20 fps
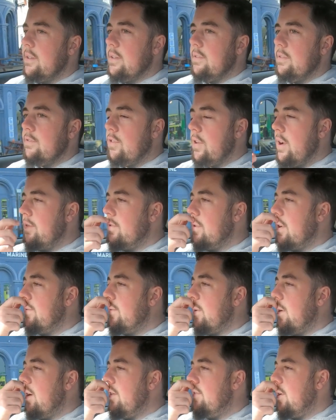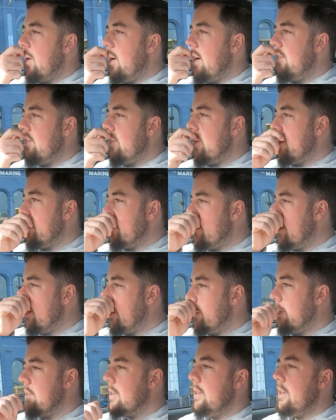335i
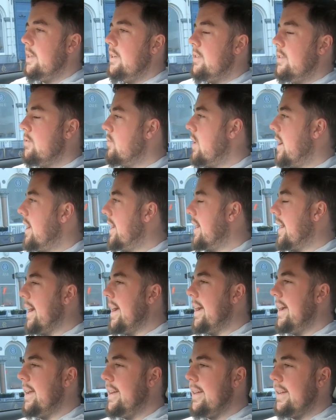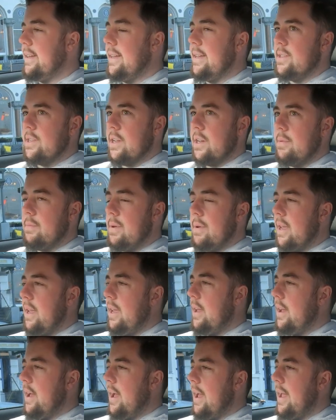versus Renegade is going to
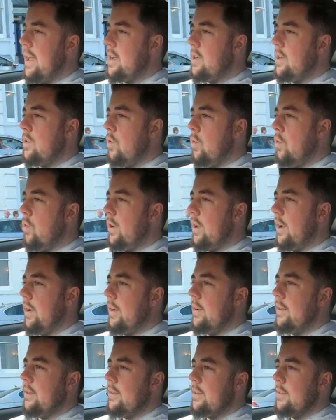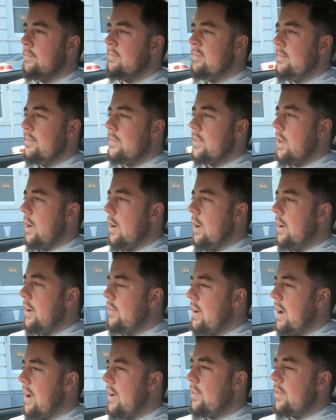be a corner. Going
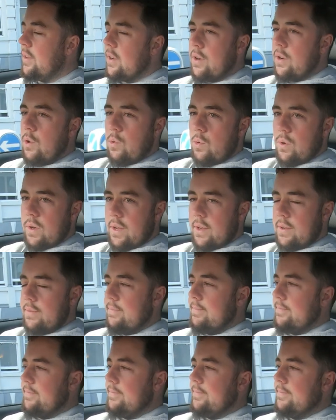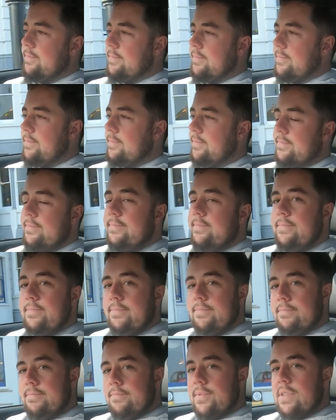round a corner.
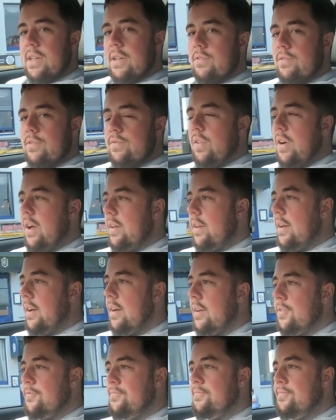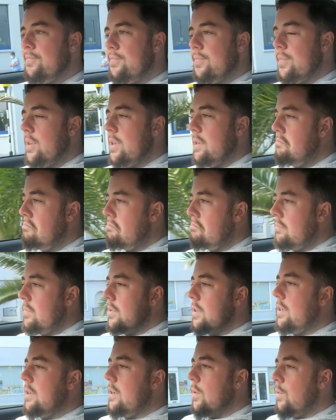Sounds fun, huh?
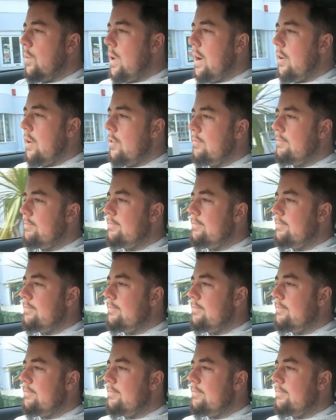Well,